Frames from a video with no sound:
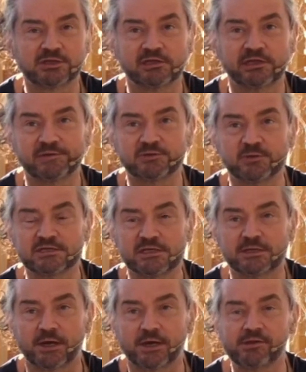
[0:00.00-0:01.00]
Sunday the
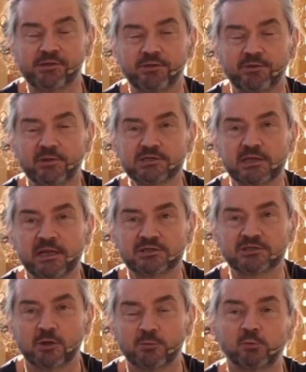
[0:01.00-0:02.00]
twenty-ninth. That's the
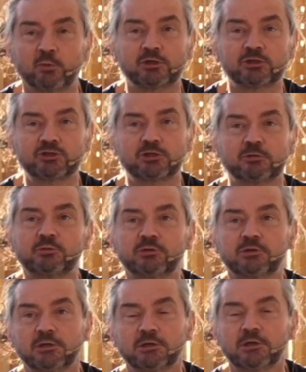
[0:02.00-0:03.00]
next open workshop.